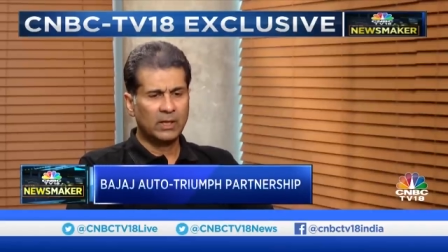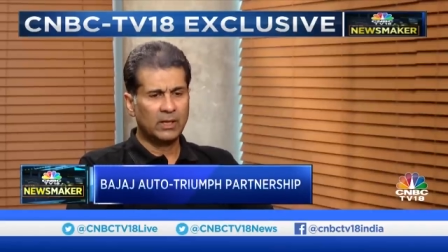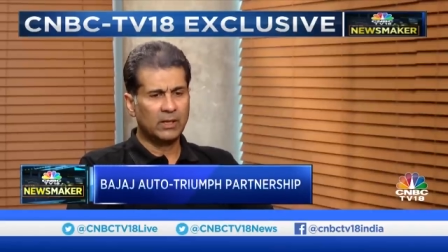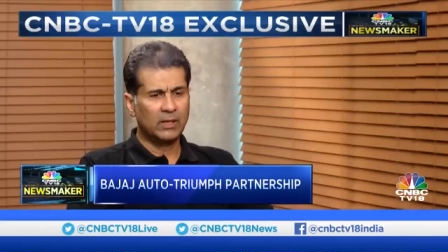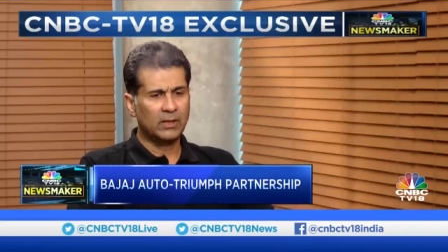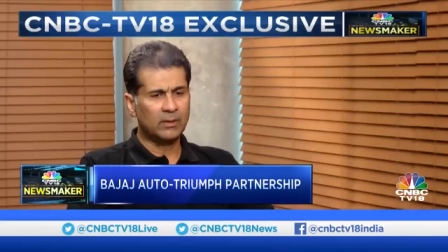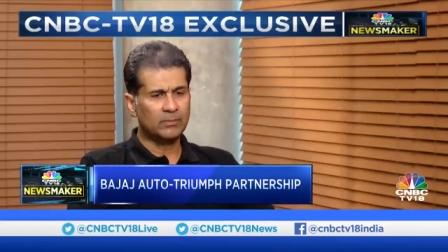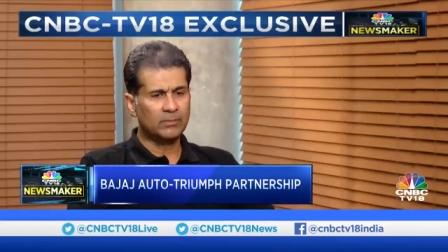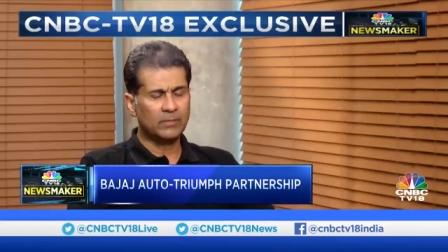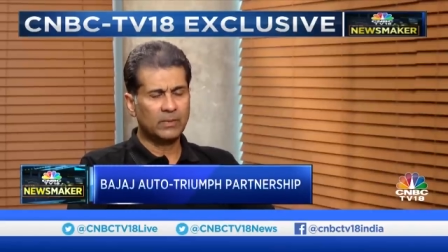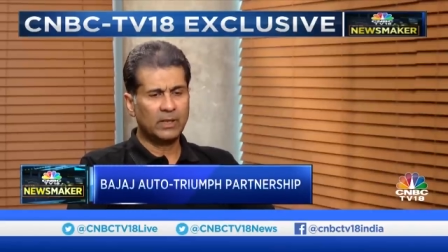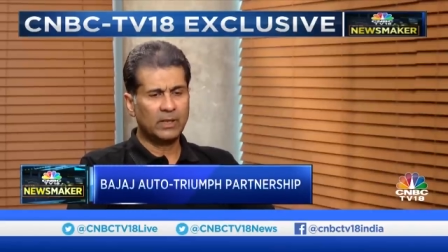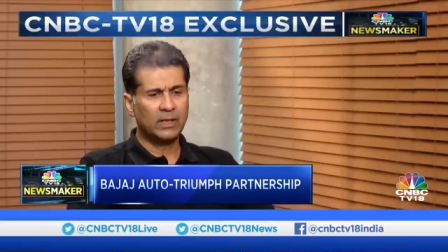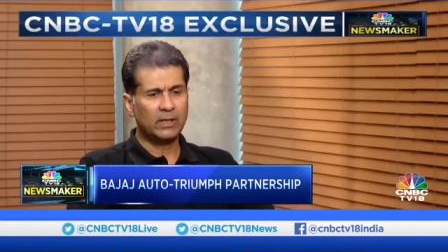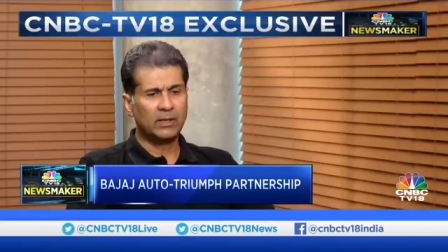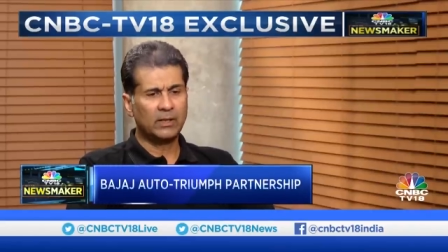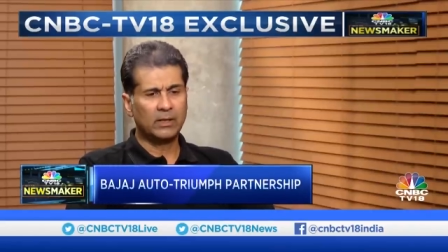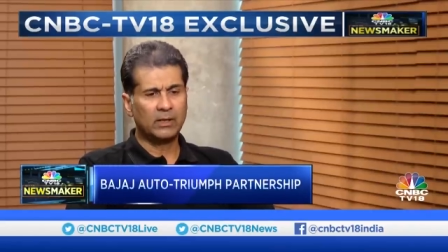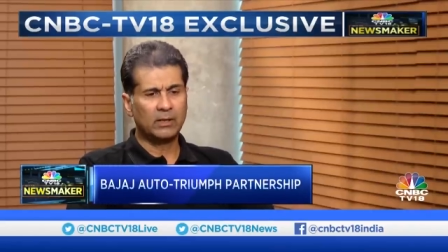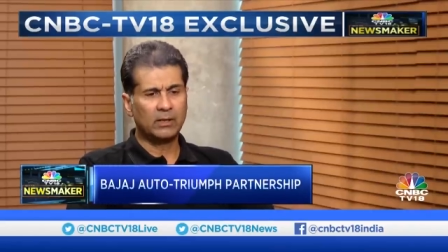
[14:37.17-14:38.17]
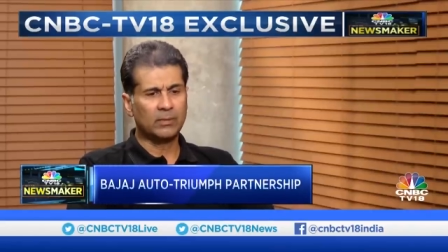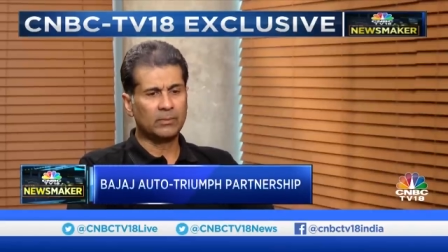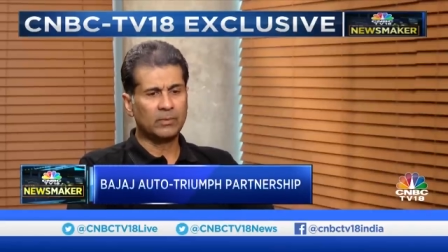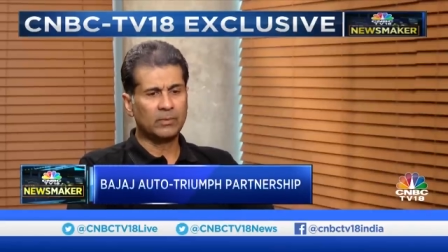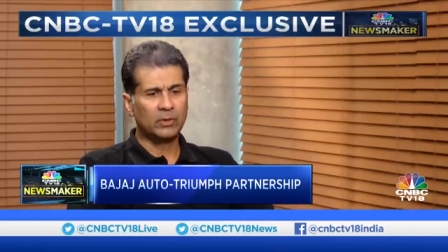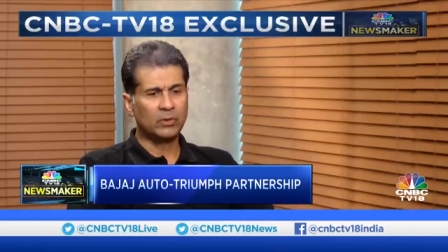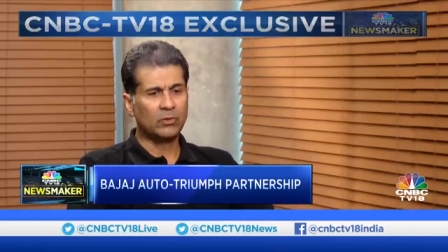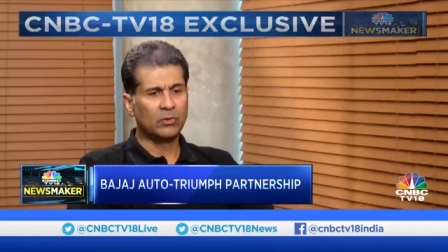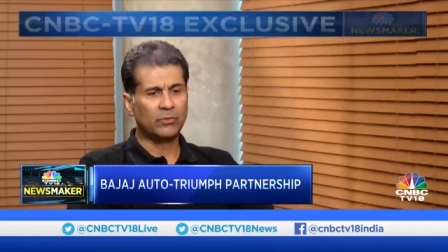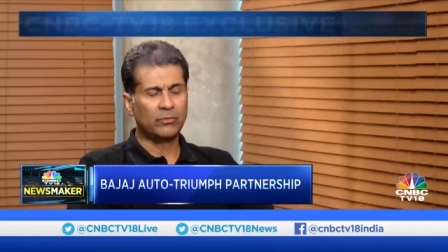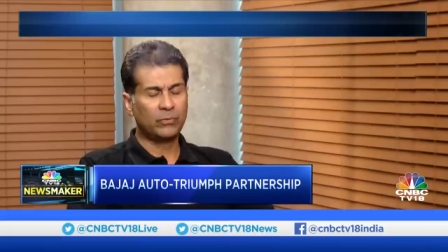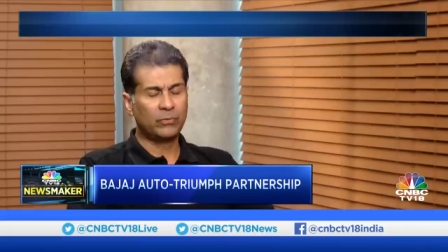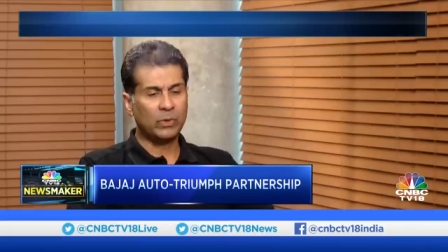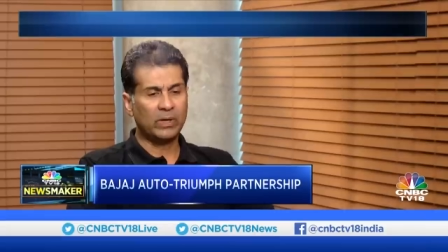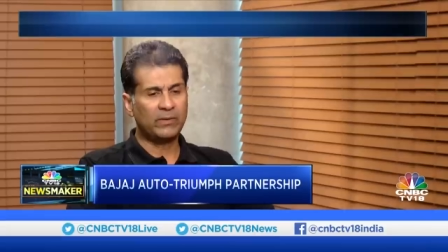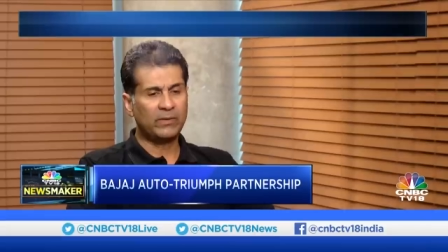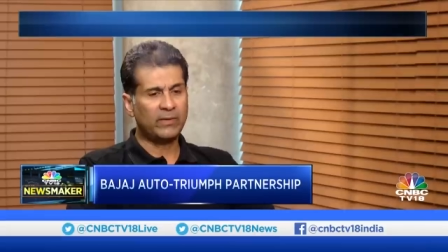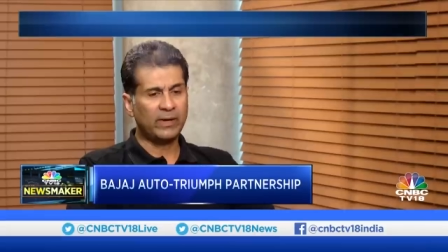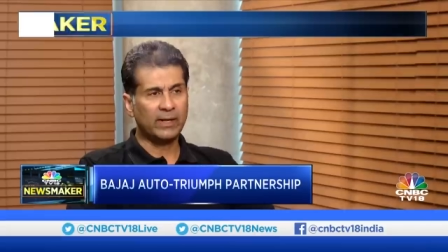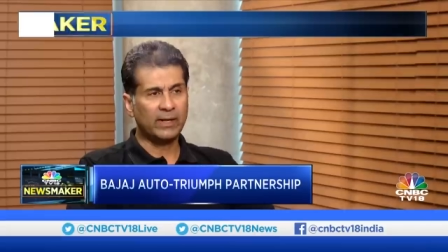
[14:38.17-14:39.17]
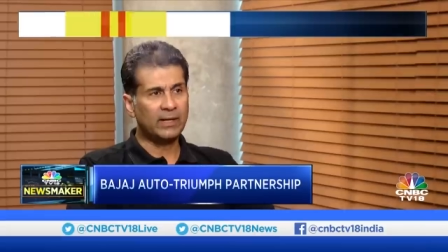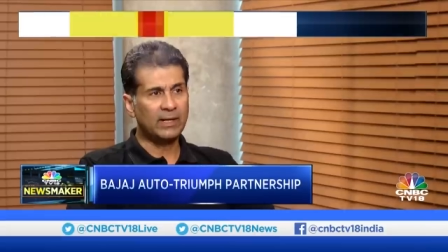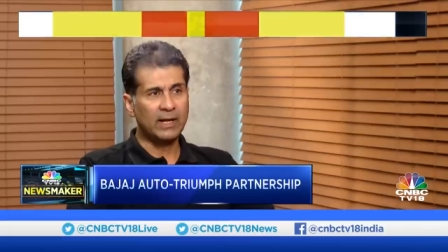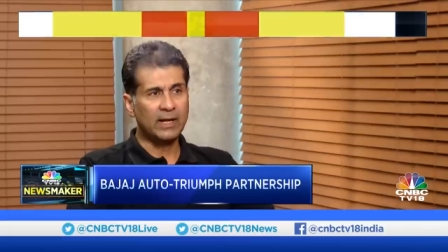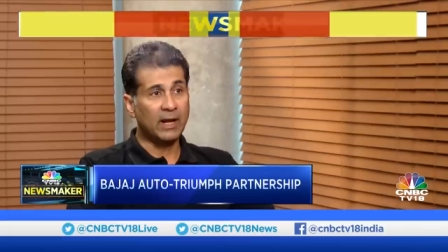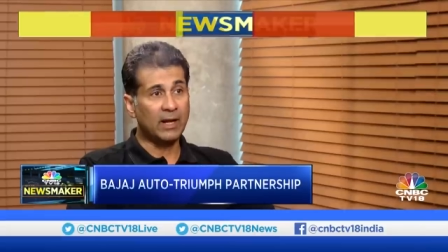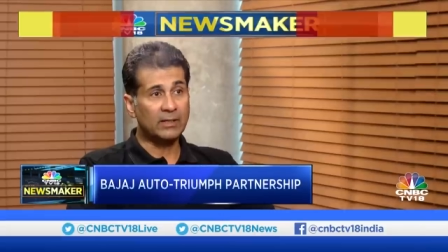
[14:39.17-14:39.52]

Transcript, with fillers: Um, and, uh, you know, quite frankly,